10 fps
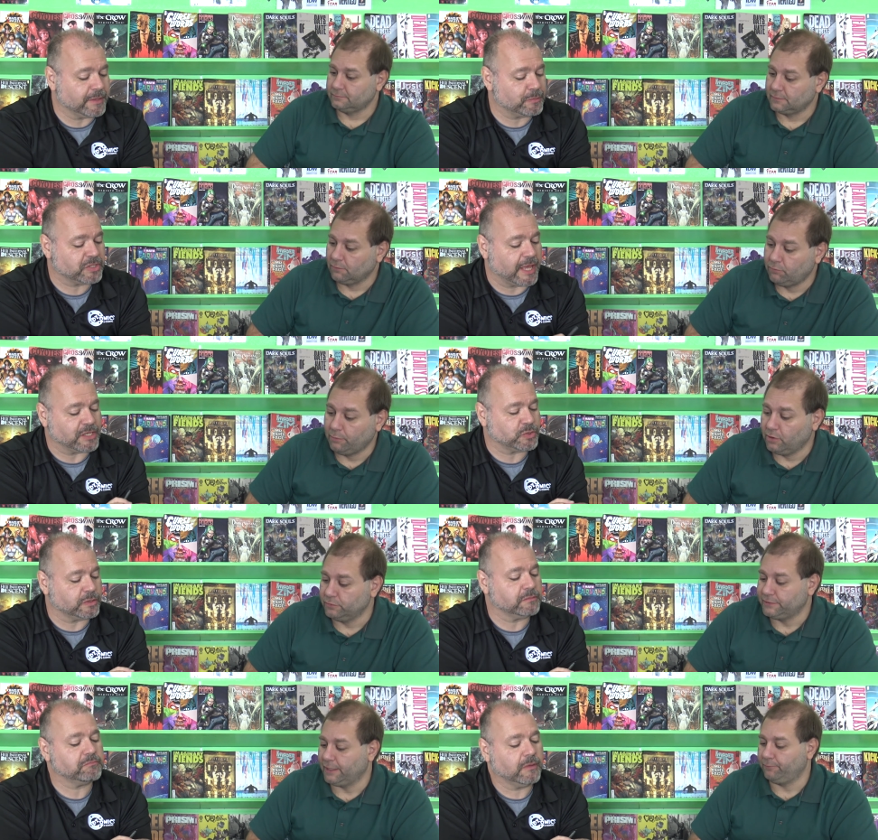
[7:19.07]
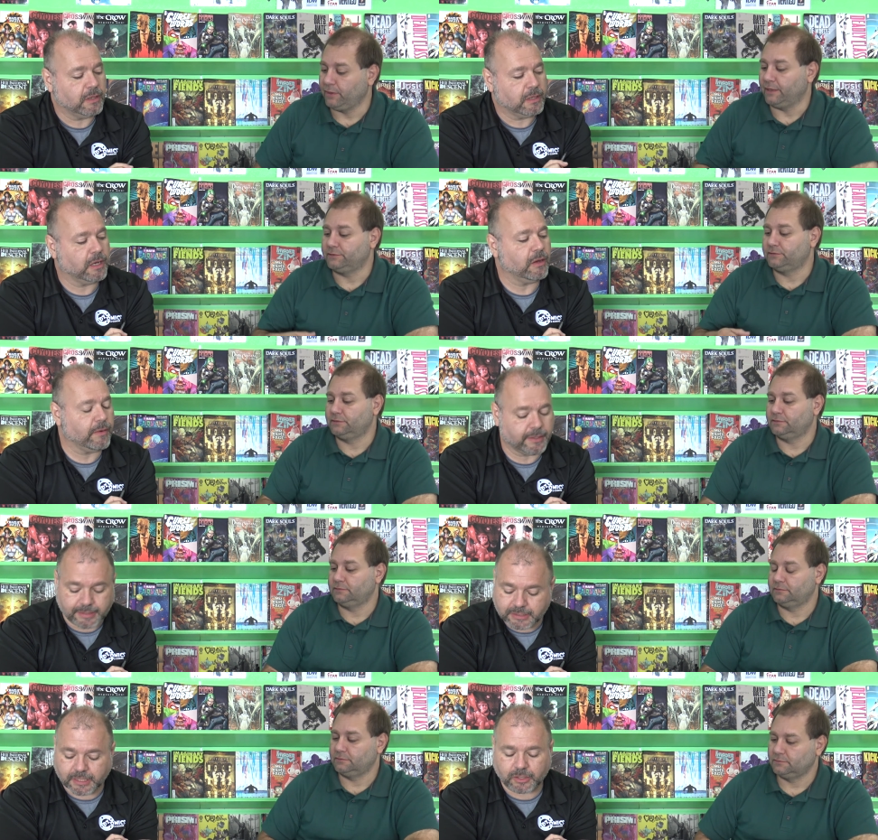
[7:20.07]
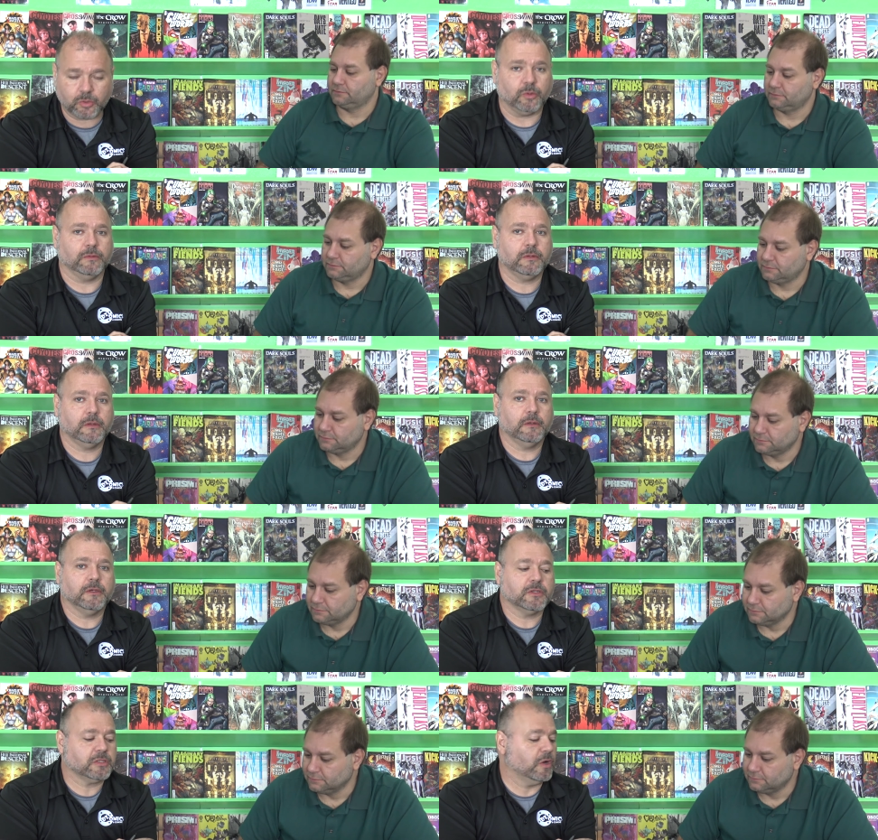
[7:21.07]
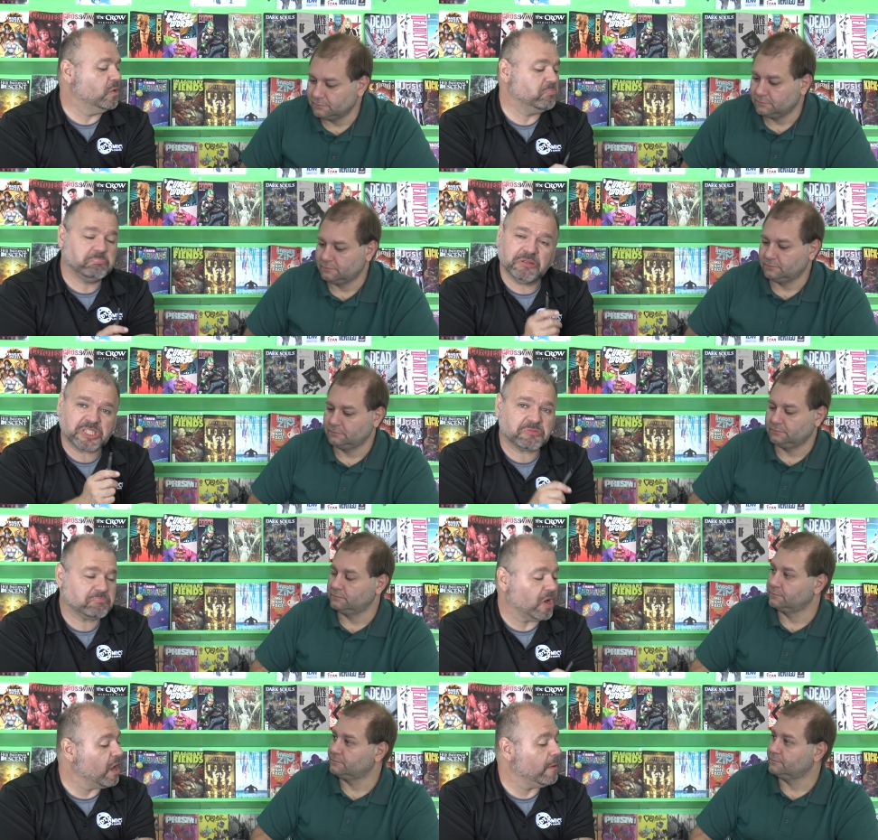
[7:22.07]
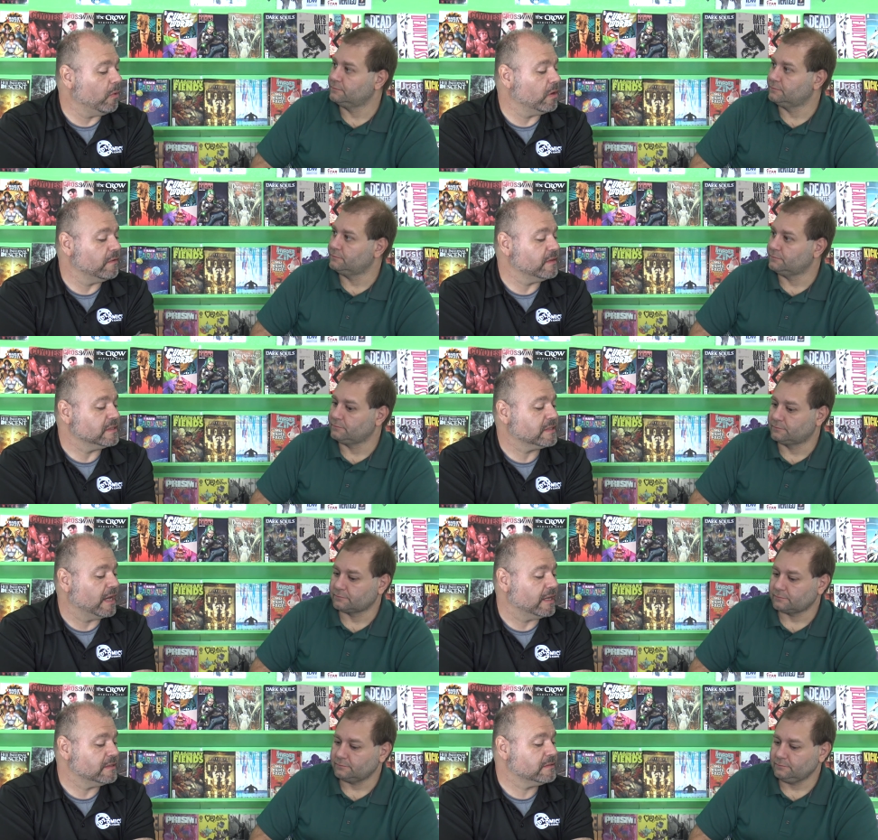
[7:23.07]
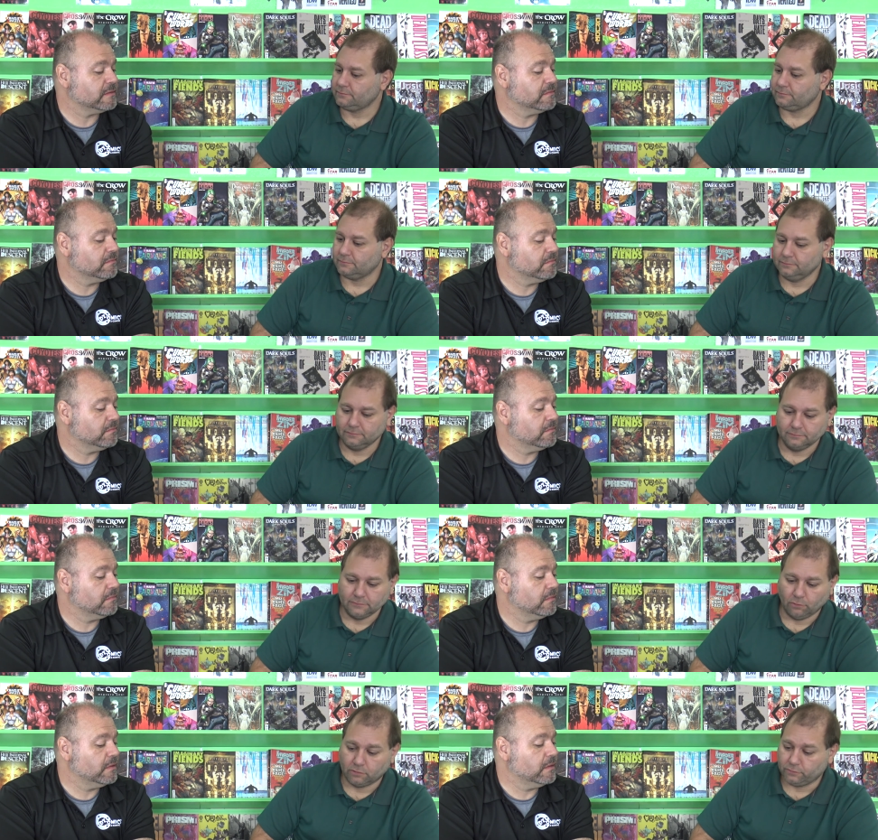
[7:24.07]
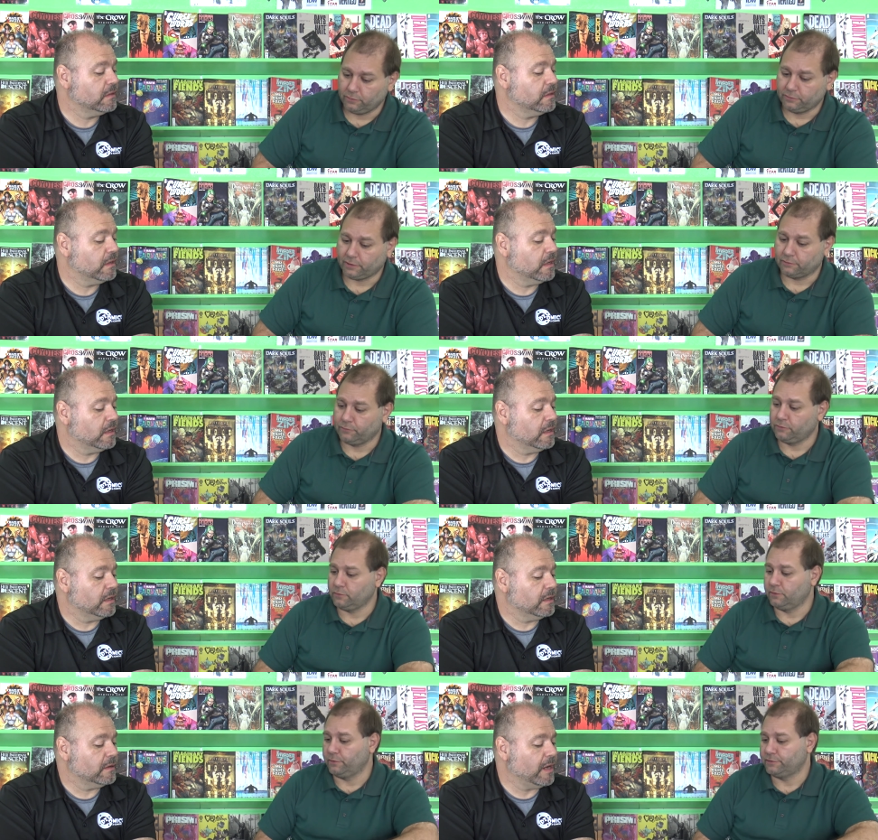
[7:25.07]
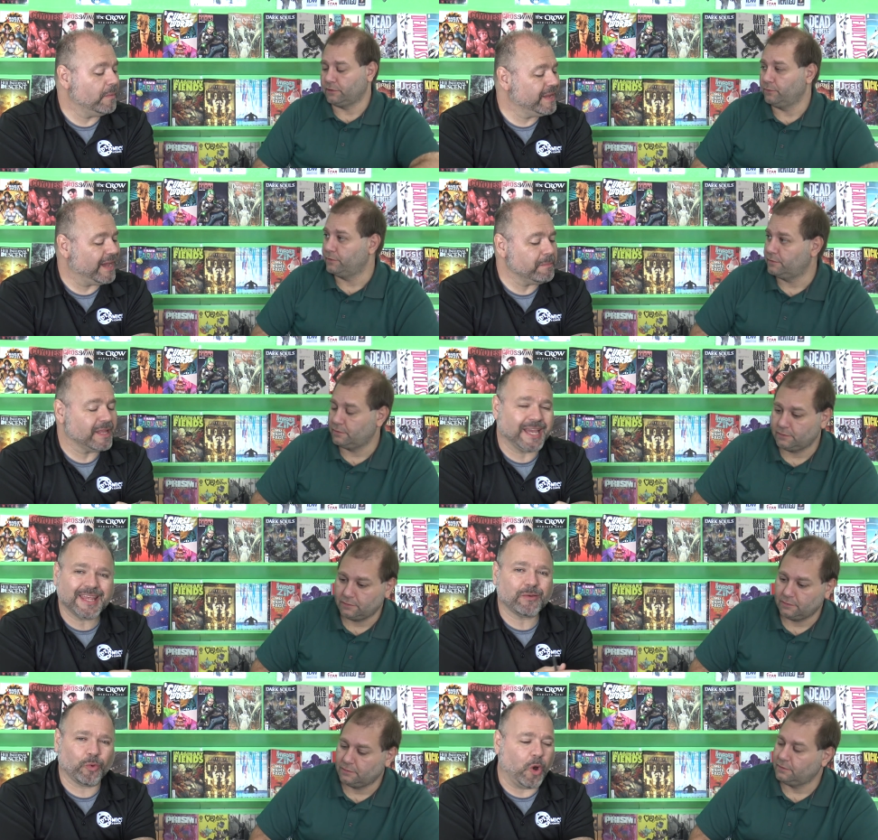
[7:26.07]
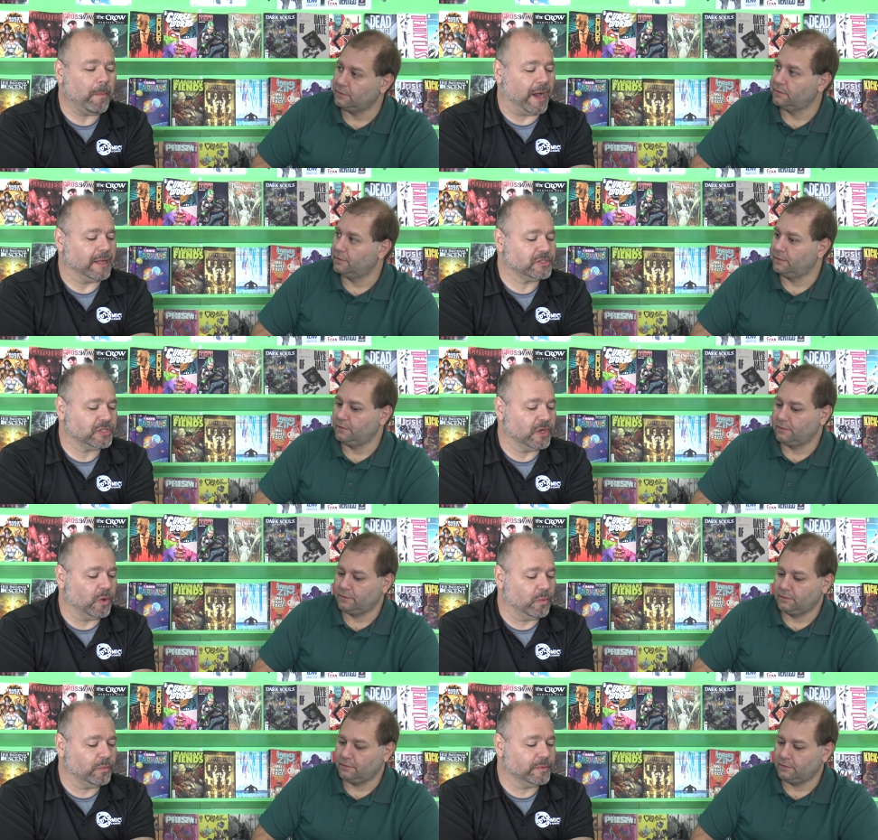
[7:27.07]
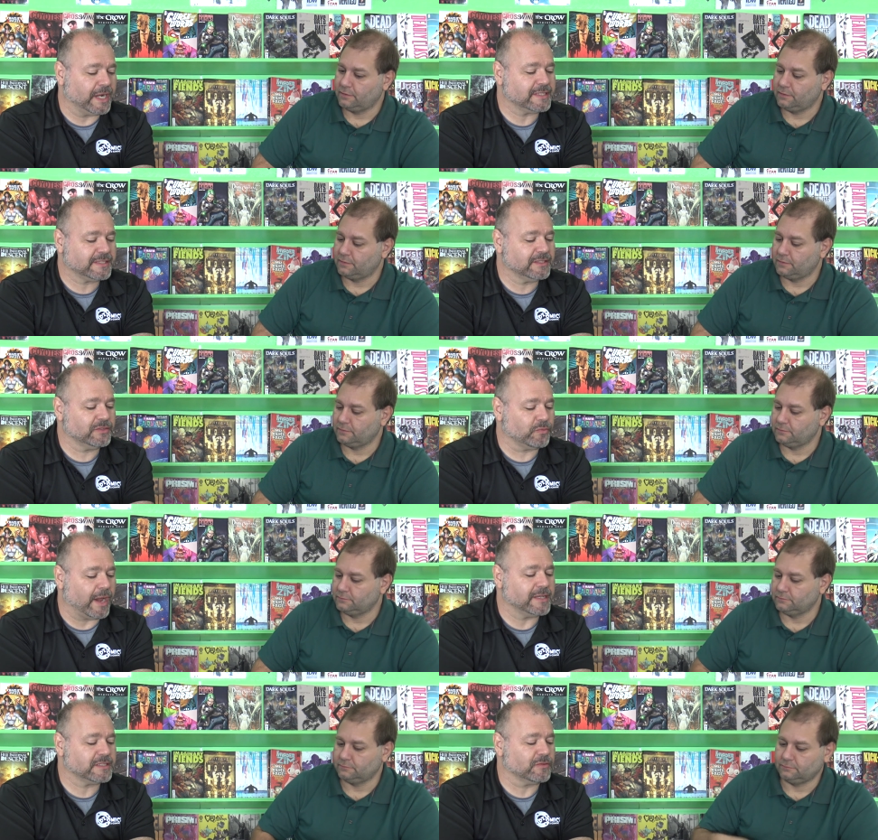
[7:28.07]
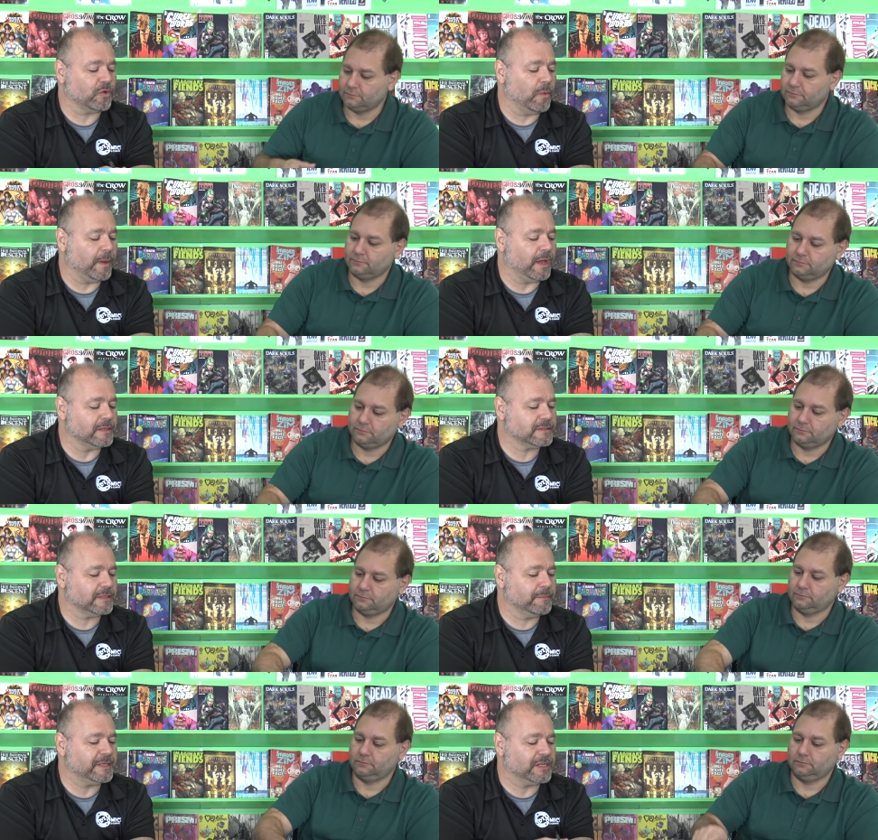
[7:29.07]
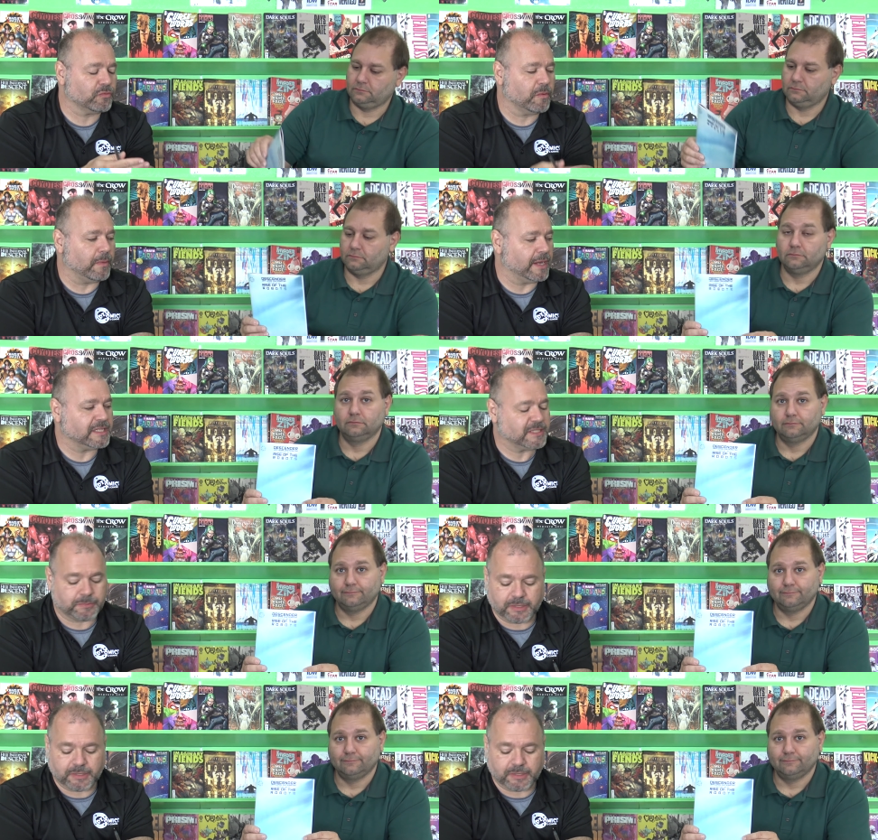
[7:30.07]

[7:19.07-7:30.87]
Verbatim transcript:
Speaker 1: That was the last. Bubba one. Hotep. Yes. All right, that's kind of cool. So let's talk about one of these guys.
Speaker 2: Which one you want to talk? Which one you want to? I mean, I'm,
Speaker 1: i like robots. You know, when I say Rise of the Robots, I mean it reminds